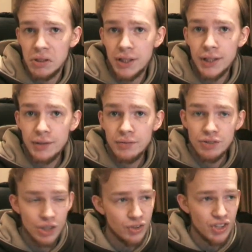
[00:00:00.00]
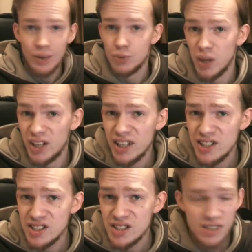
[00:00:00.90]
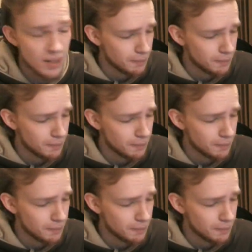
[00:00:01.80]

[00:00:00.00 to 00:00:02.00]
You know, so that was quite nice.